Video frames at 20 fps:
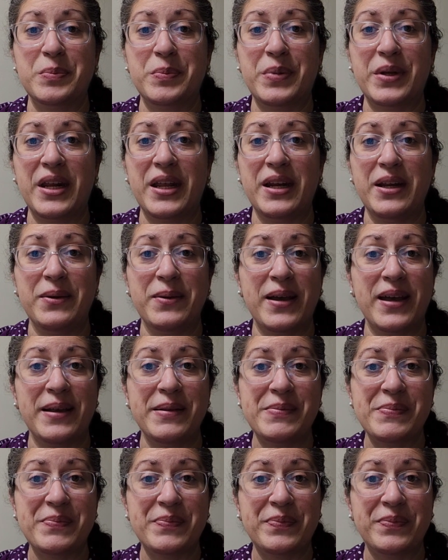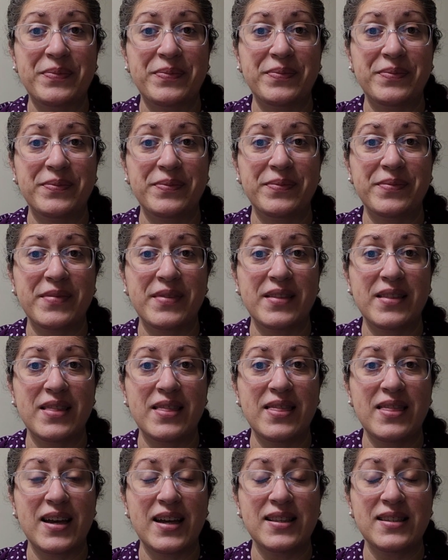But anyway,
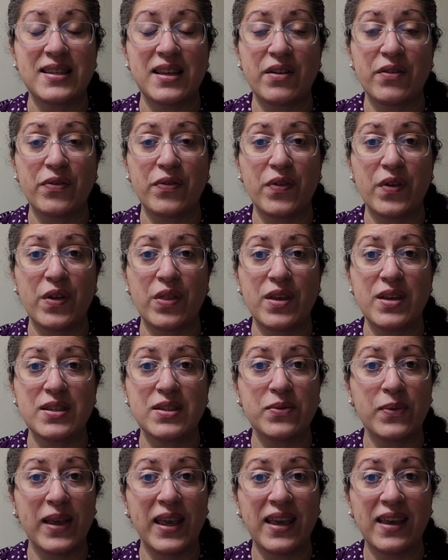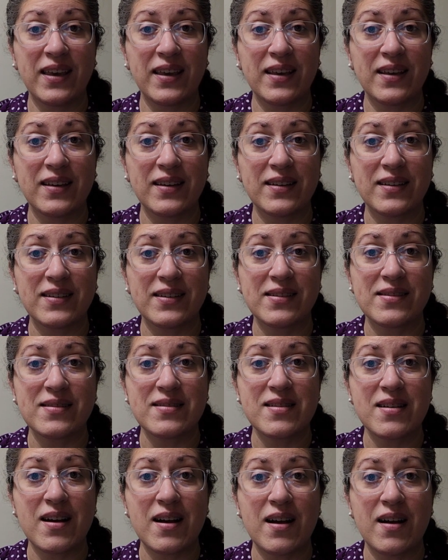that's it for this week.
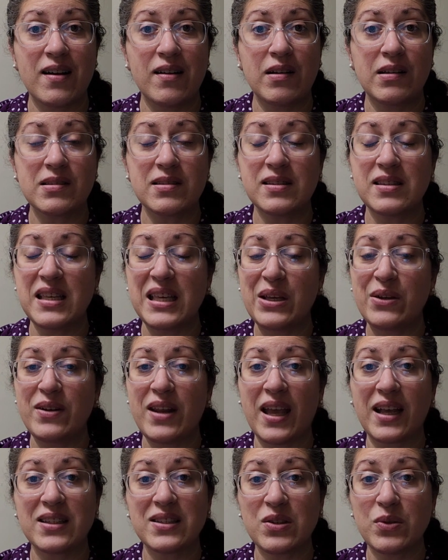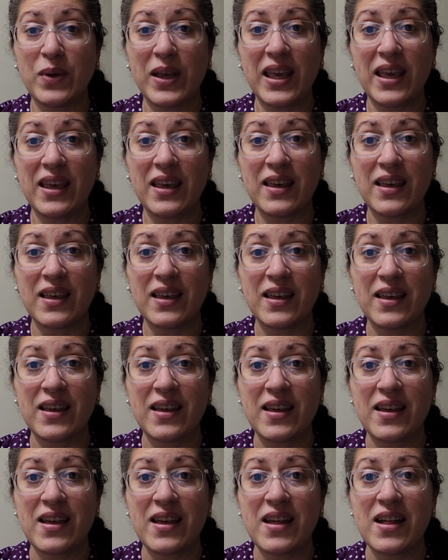I'll see you next week.
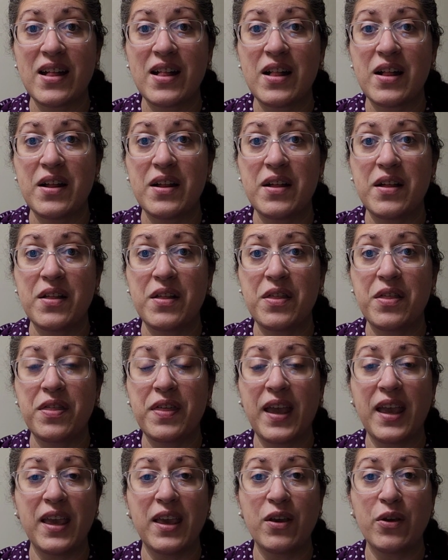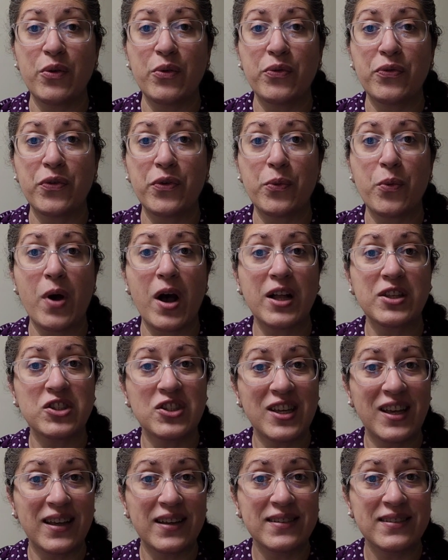Thank you for
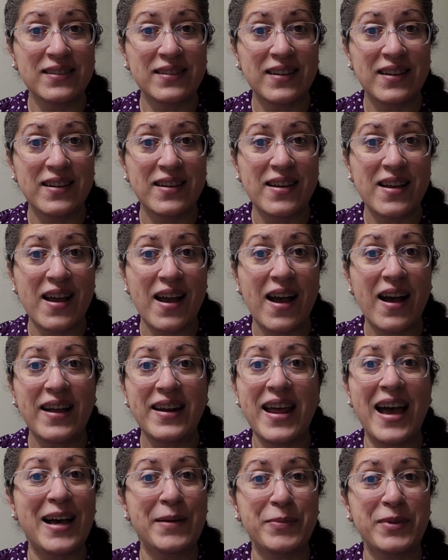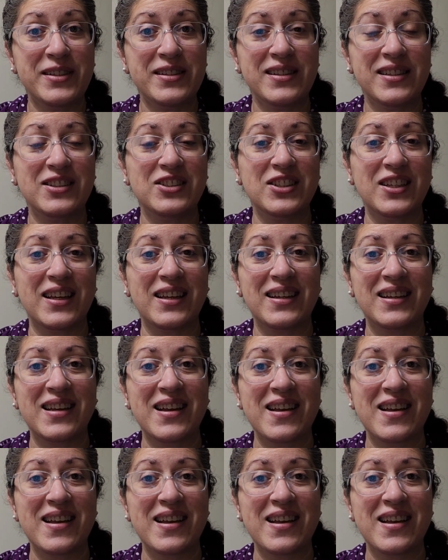watching and happy stitching.